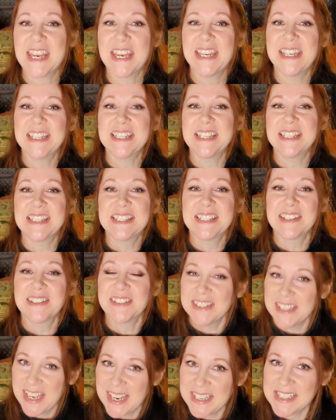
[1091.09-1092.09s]
And until
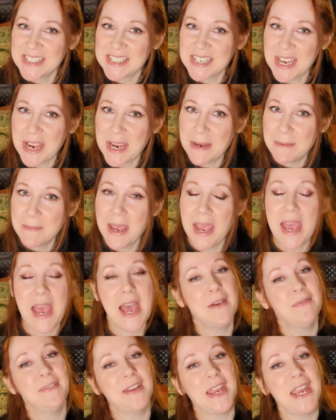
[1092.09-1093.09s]
next time,
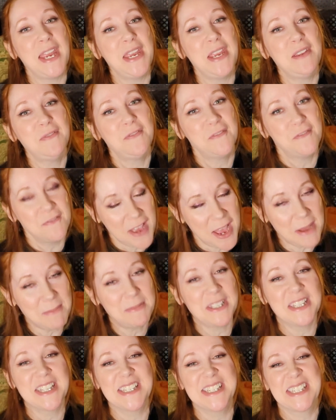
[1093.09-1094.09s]
have a
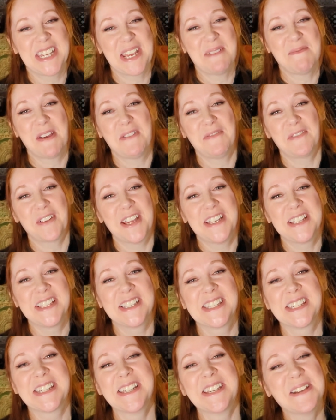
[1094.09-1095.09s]
fabulous day, my
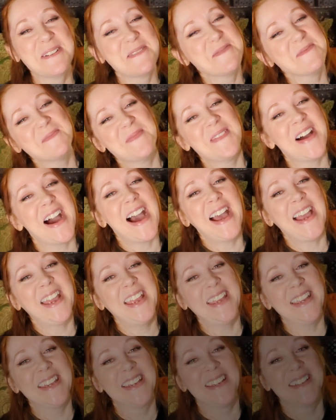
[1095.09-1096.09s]
friends. Bye.